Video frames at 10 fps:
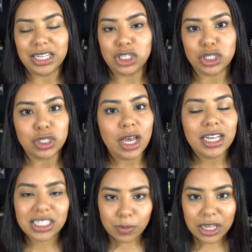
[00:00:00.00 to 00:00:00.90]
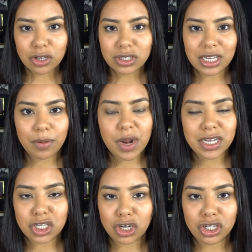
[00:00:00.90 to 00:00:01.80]
just spend those 10
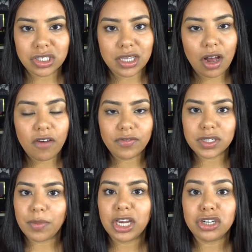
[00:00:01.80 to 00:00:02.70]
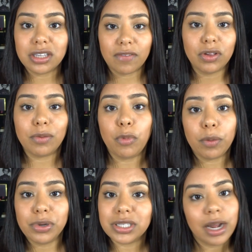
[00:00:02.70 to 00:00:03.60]
minutes on yourself to make yourself look more
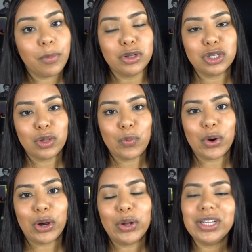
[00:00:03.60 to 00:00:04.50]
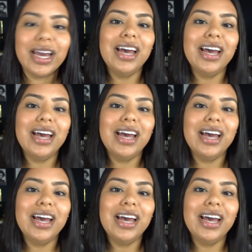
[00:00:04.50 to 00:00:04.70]
presentable to the world.